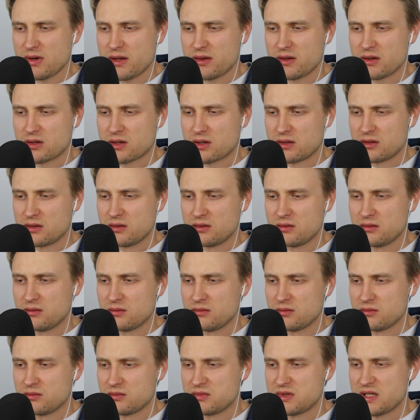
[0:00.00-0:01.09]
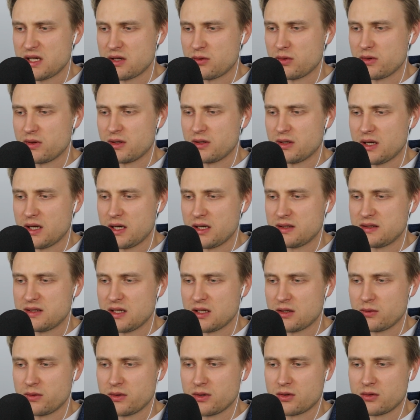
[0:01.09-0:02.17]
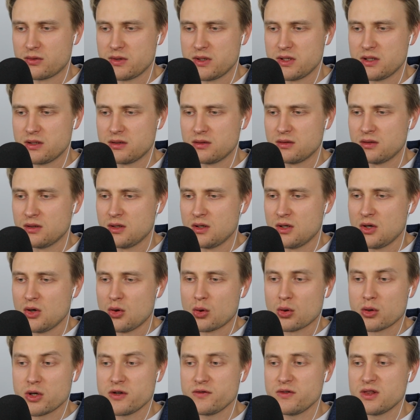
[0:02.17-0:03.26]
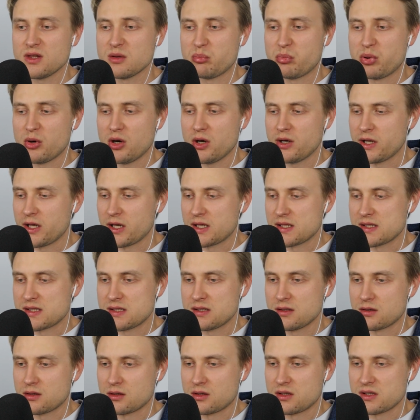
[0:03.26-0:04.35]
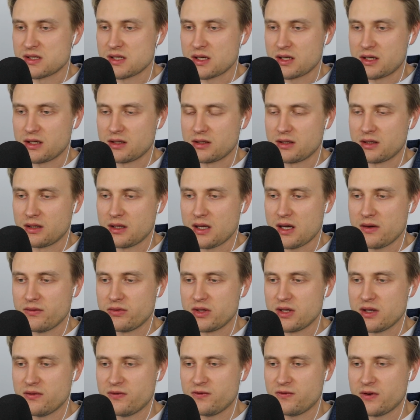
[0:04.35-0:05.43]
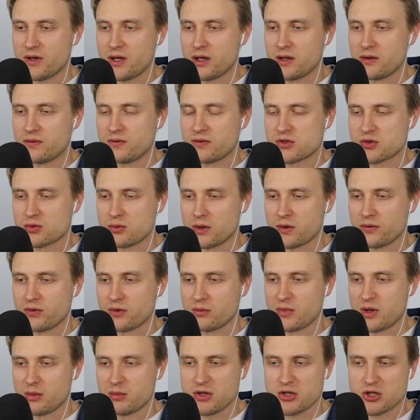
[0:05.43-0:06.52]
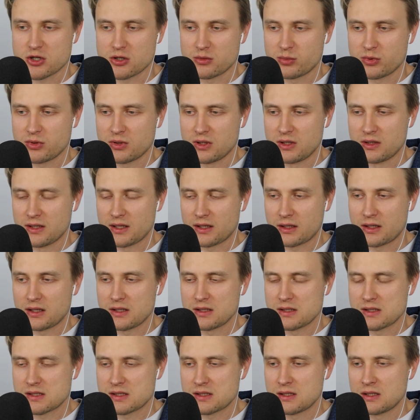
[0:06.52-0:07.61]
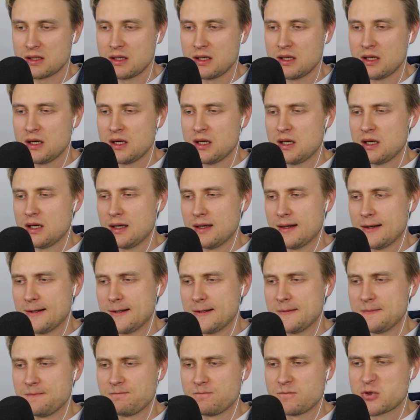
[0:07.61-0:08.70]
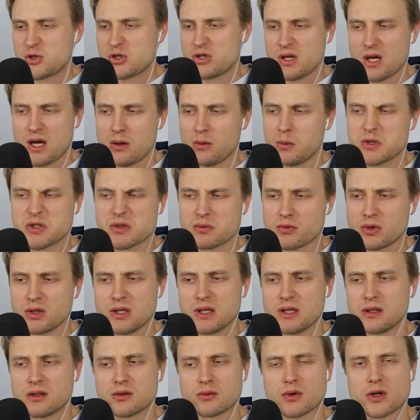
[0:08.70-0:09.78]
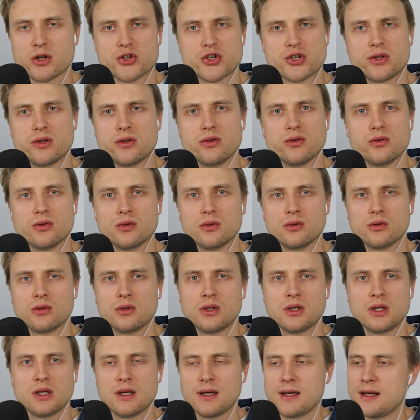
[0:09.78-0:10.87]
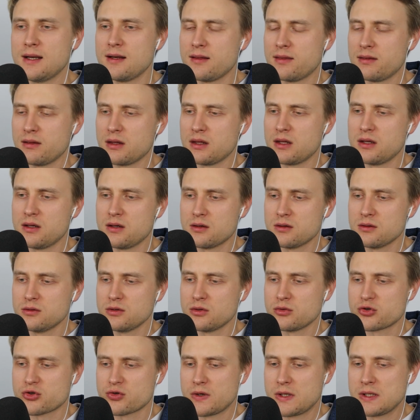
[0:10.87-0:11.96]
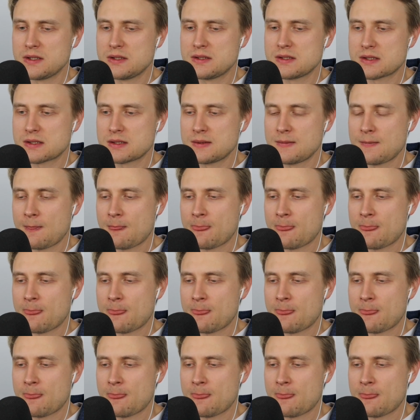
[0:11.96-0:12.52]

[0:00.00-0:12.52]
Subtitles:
rather take with the knight, take with the queen, or even the pawn I considered, because I can have the f5 square for my bishop in that case. So yeah, I wasn't really in a rush to do anything here, no trades.